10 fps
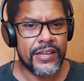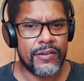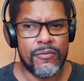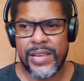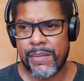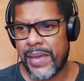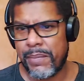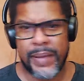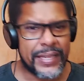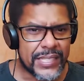We can make
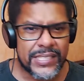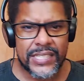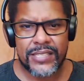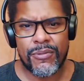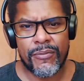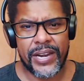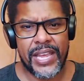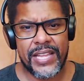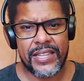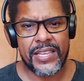big decisions when we're
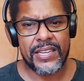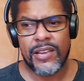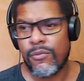18.